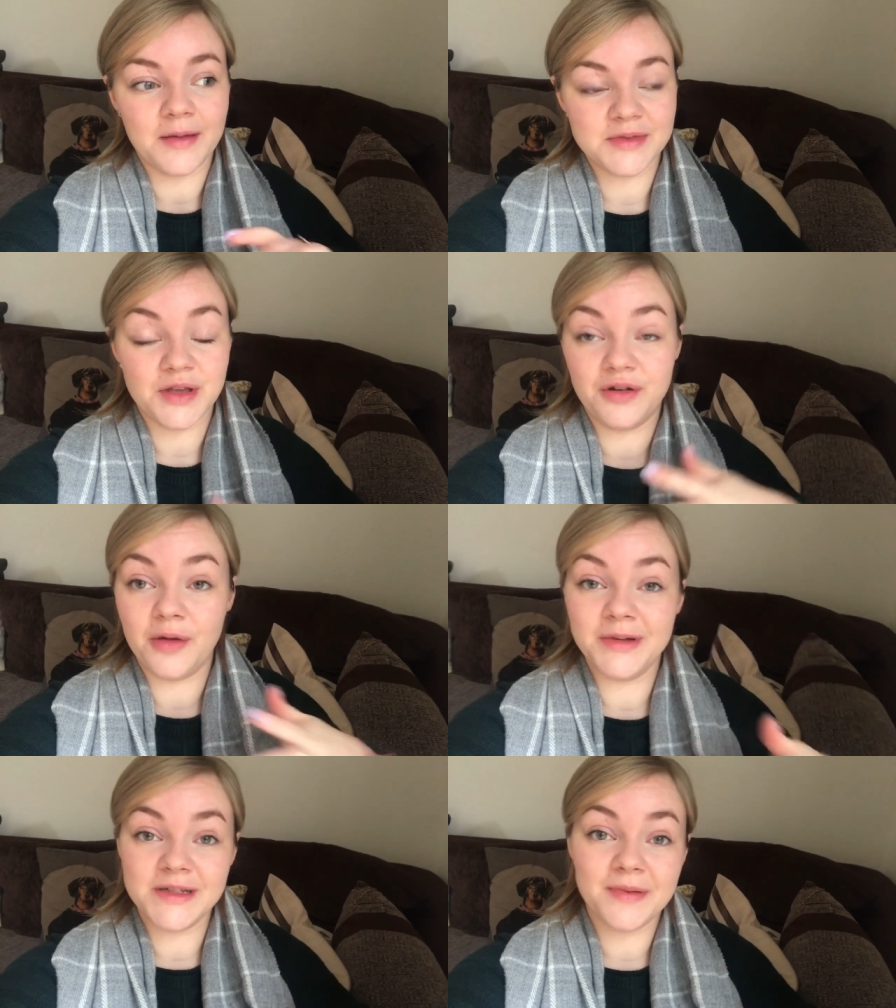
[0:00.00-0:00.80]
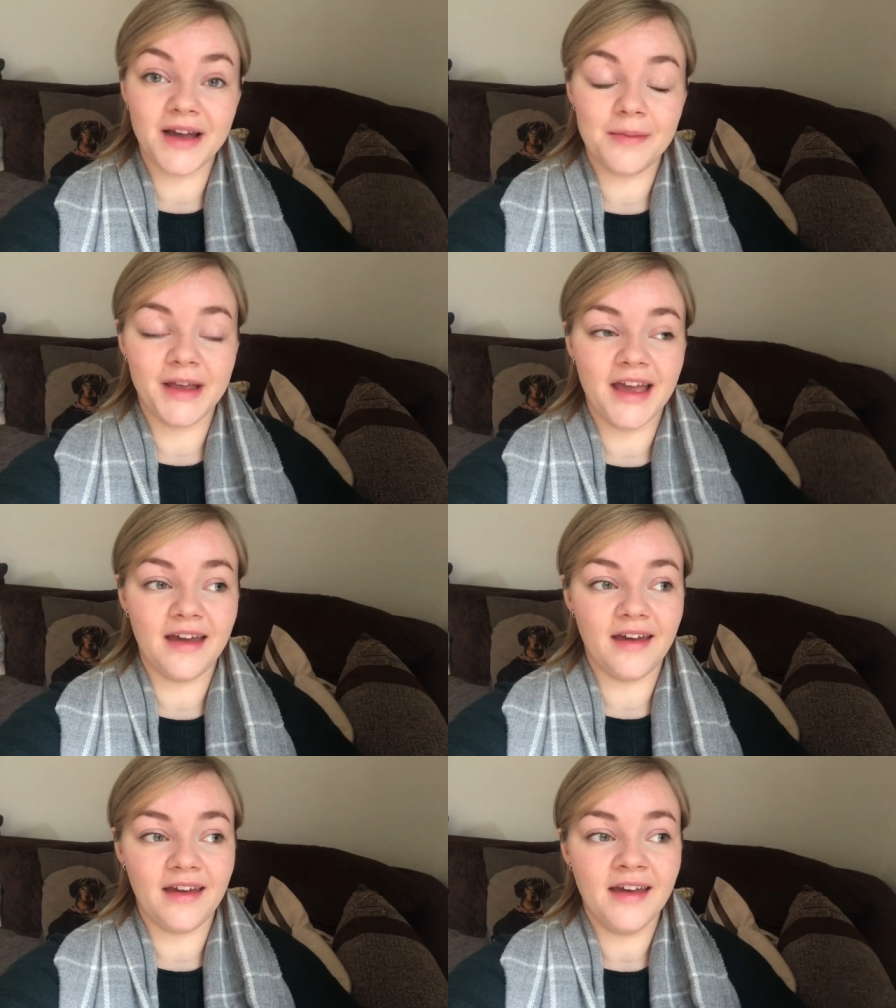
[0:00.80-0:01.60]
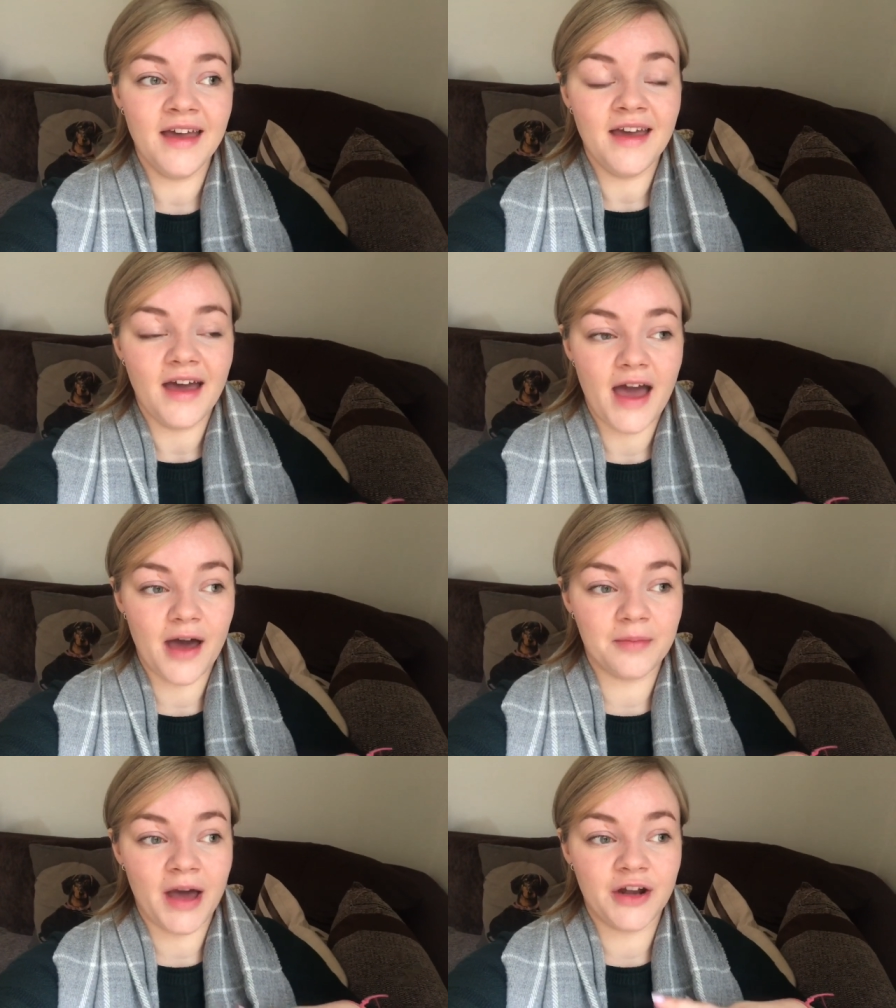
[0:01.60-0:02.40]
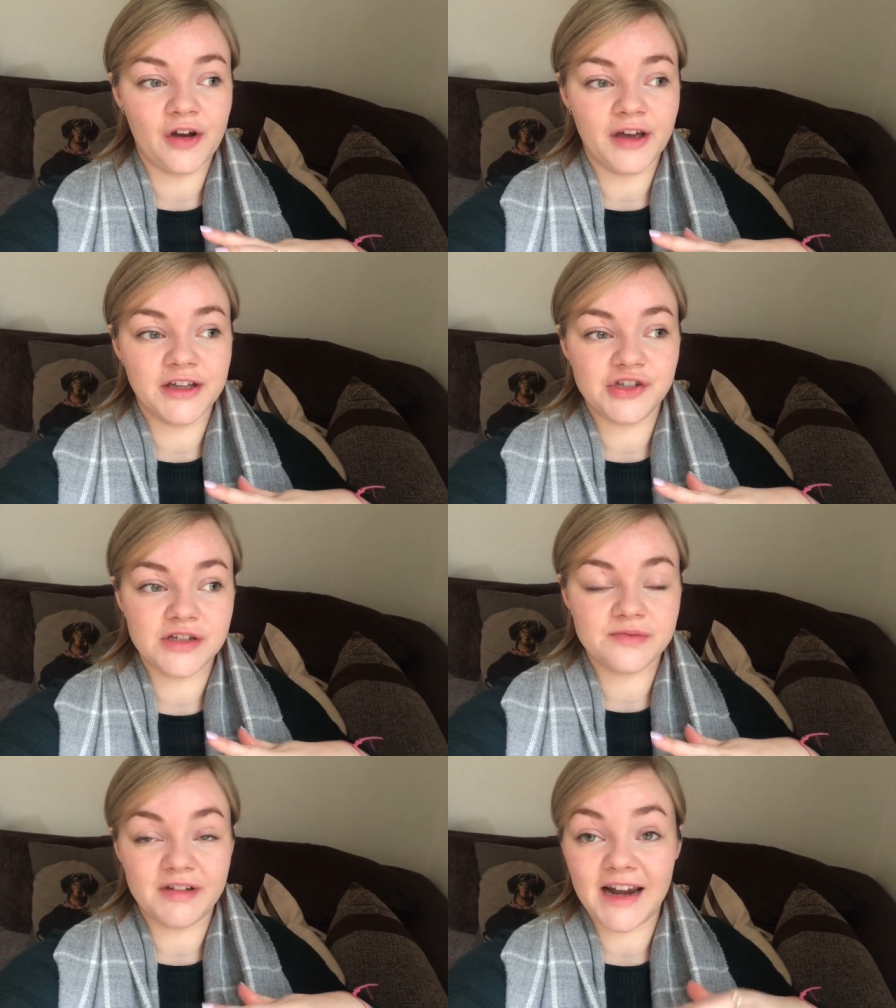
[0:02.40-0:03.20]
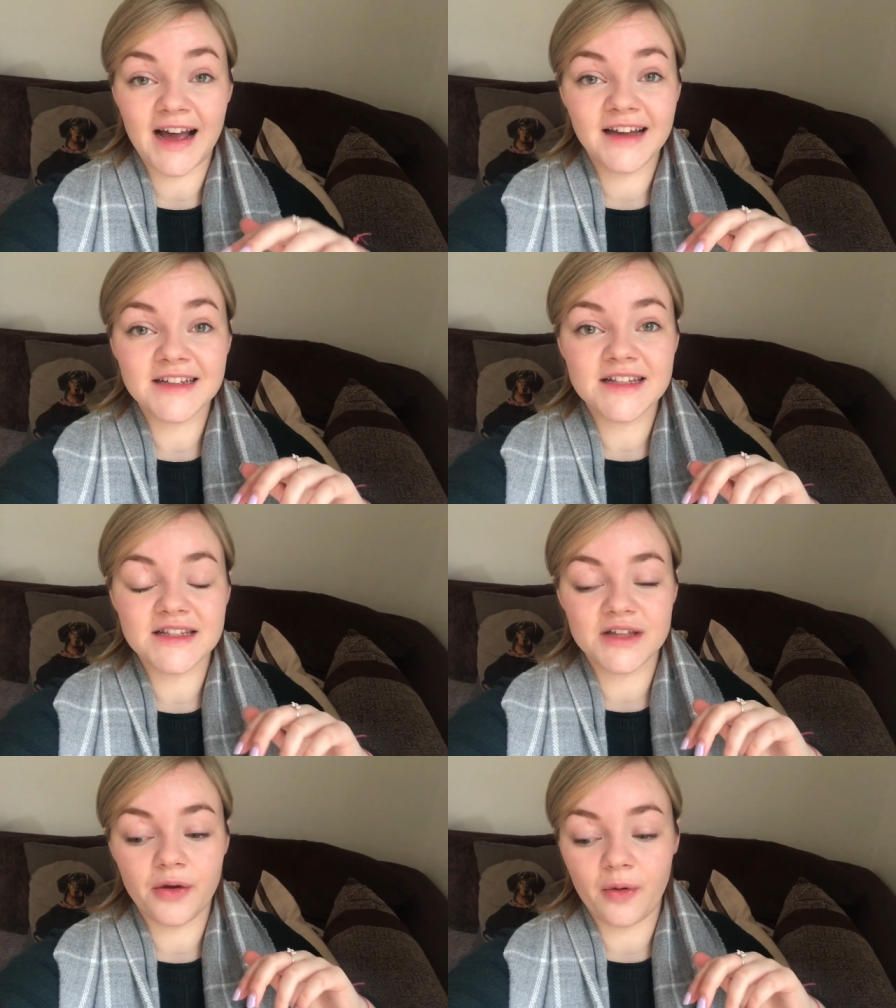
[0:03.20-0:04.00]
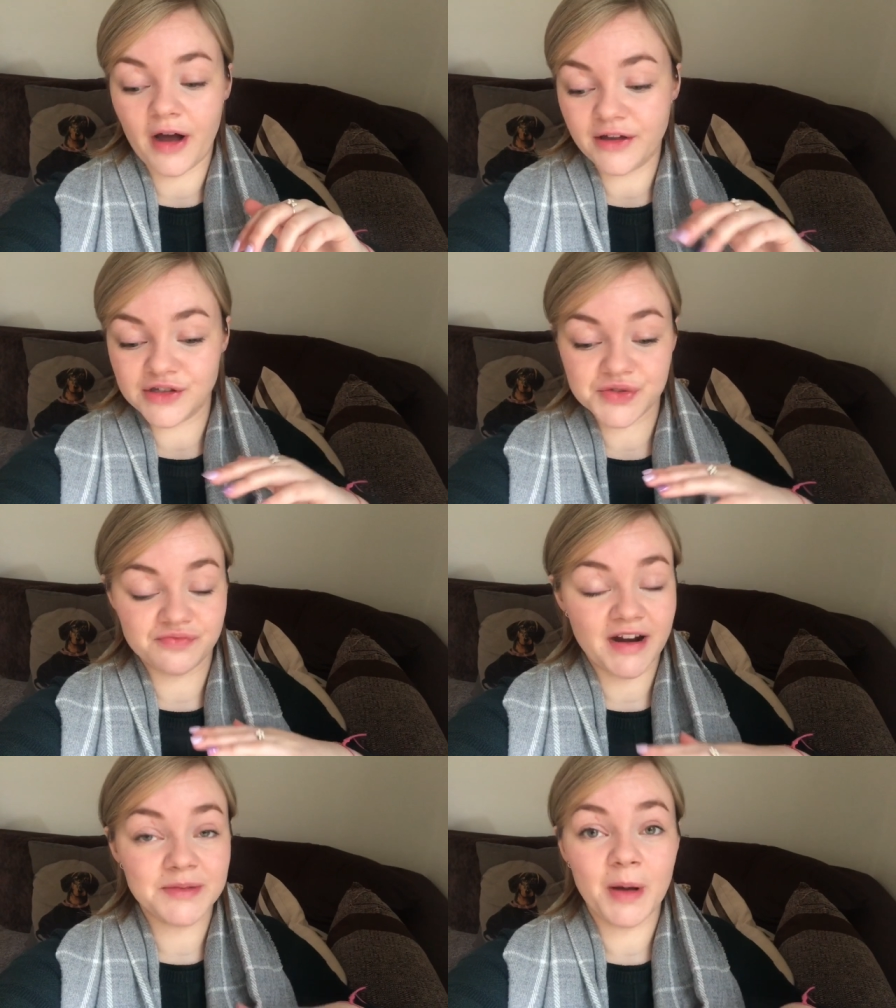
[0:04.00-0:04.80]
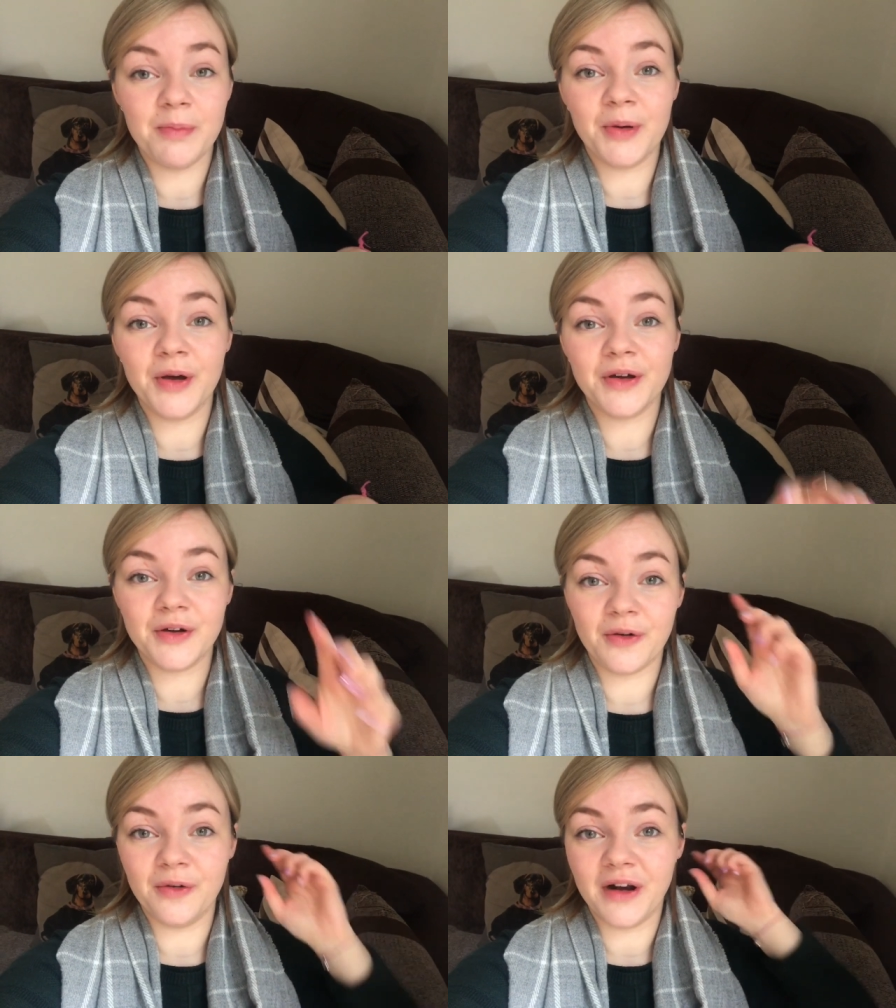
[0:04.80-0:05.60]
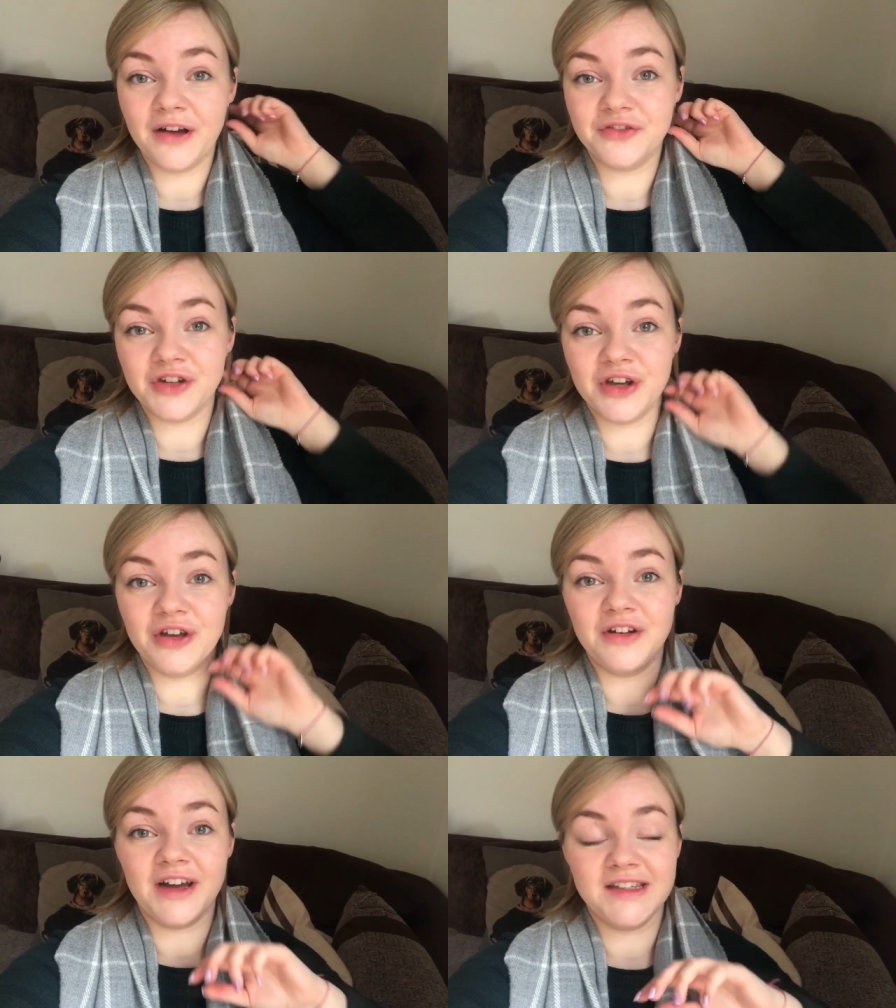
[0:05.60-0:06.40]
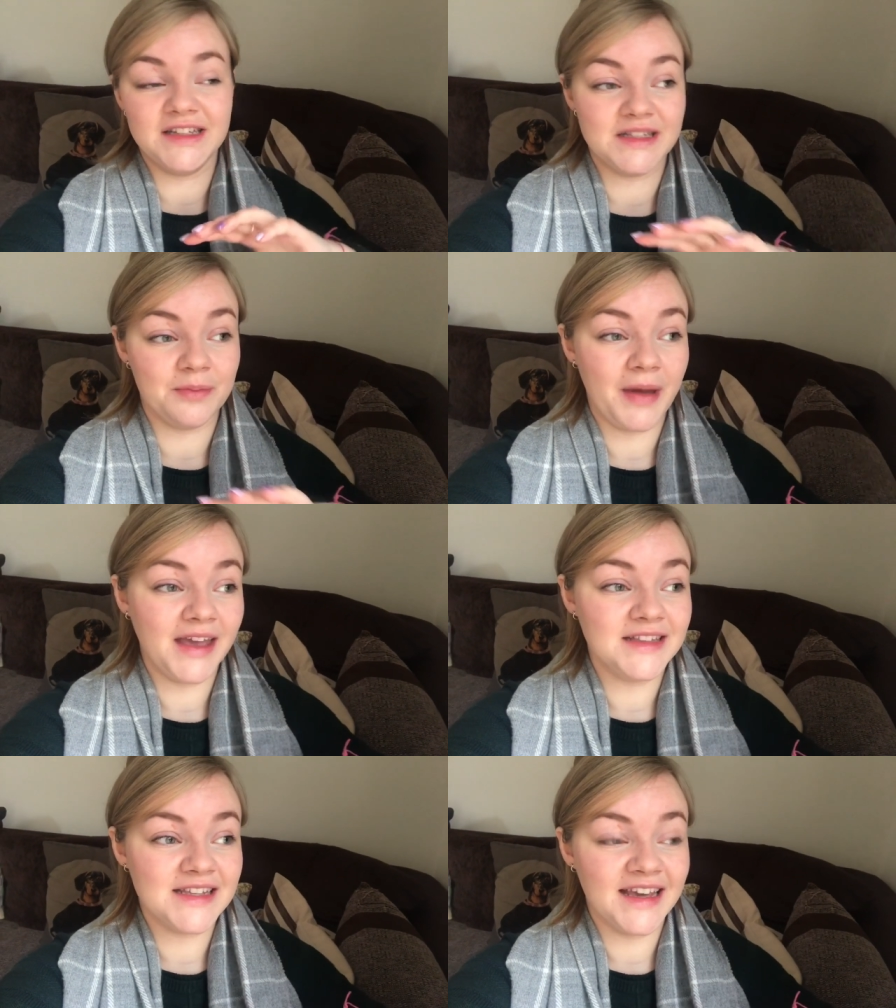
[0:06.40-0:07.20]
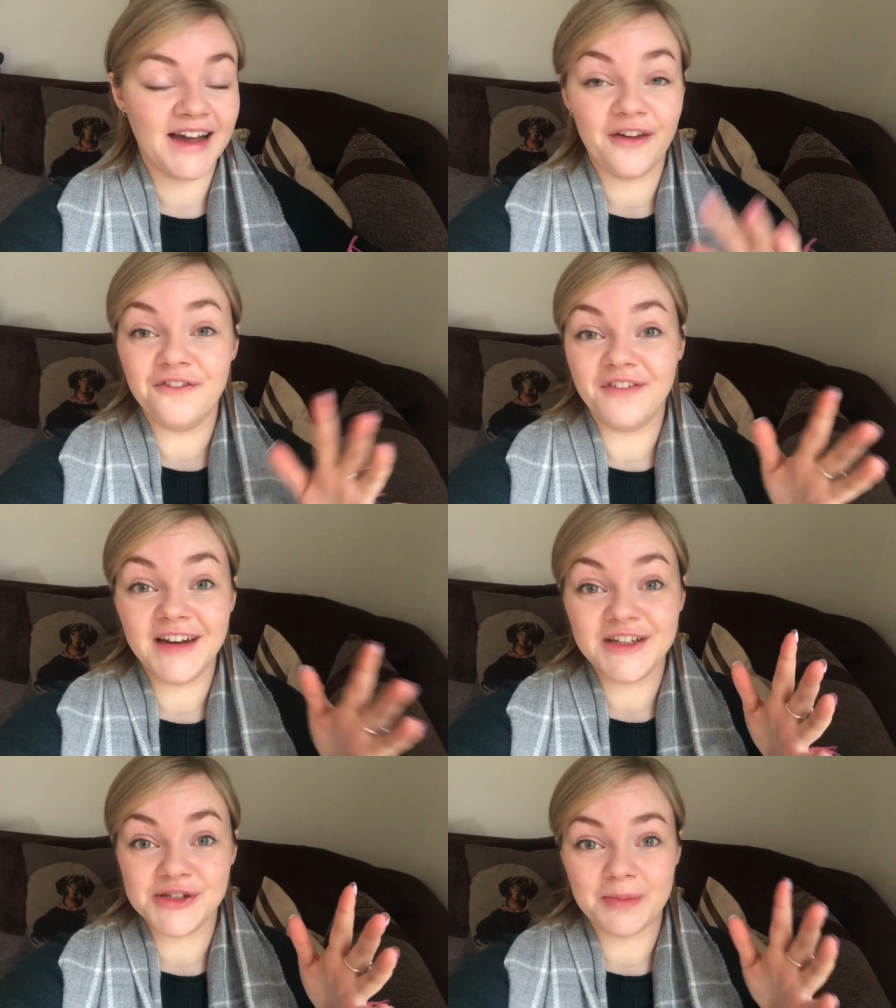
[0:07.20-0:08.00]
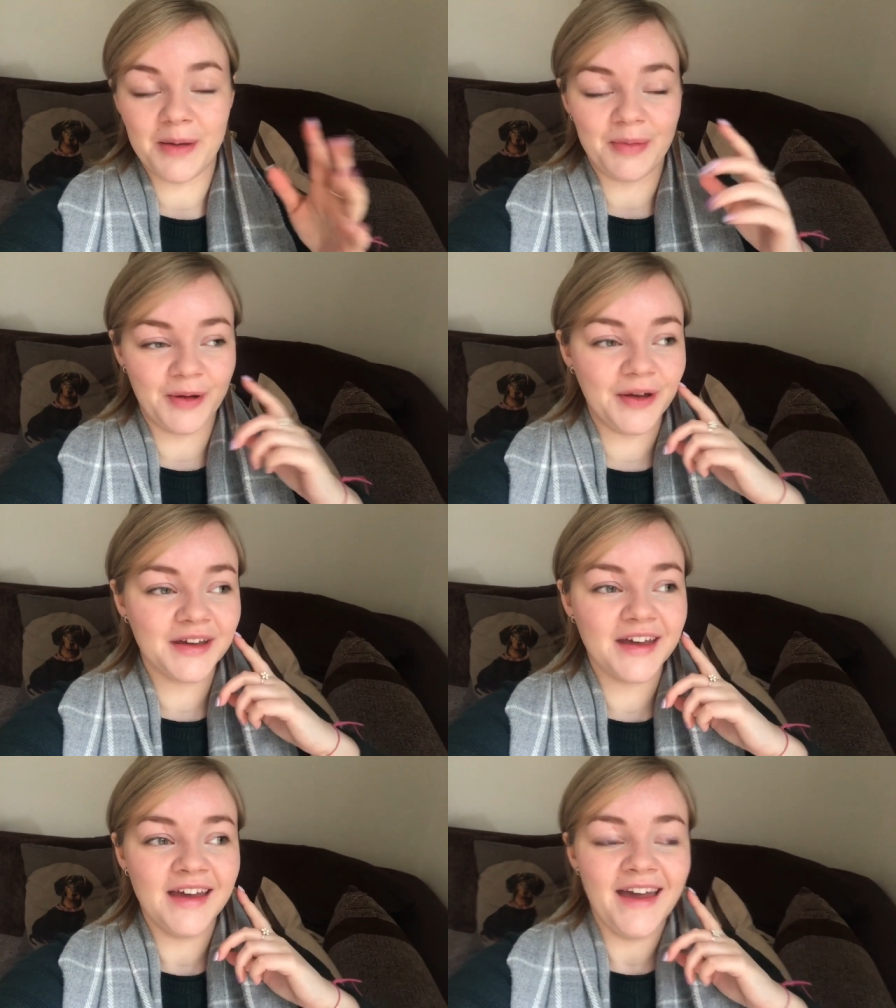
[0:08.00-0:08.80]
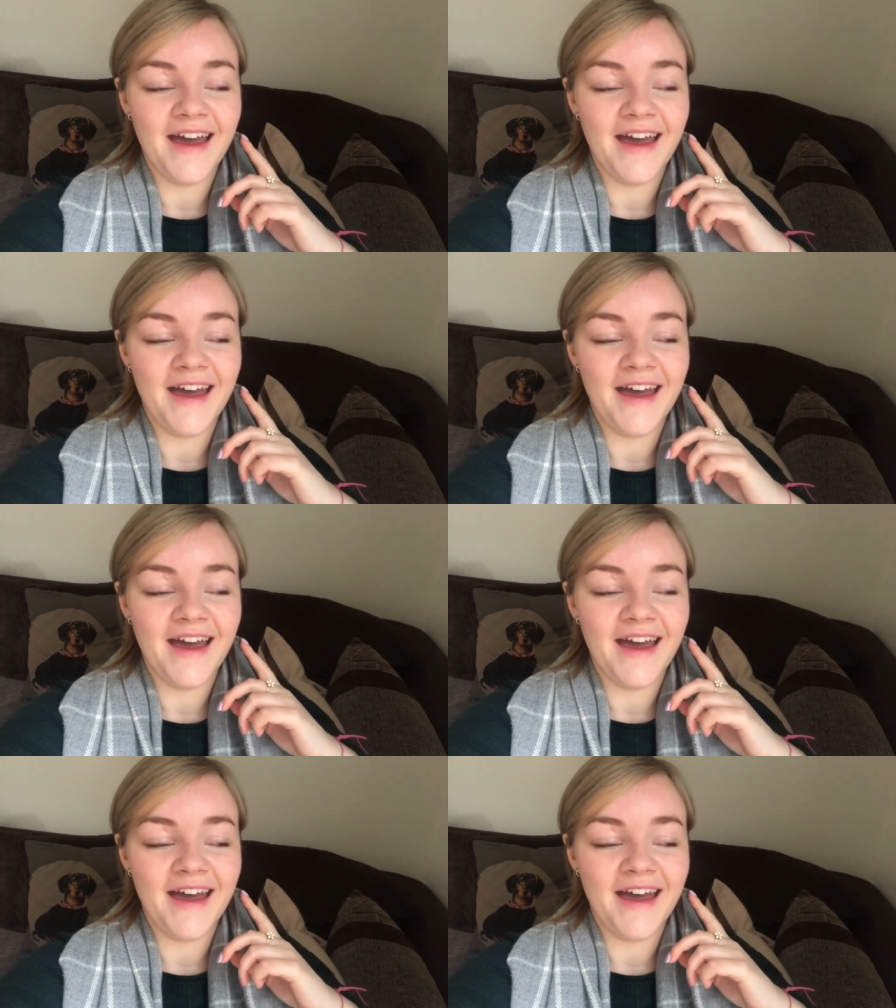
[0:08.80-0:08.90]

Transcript: so nobody's been coming here. And I could just relax. So I just read my book all afternoon. I did some painting. I finished my book.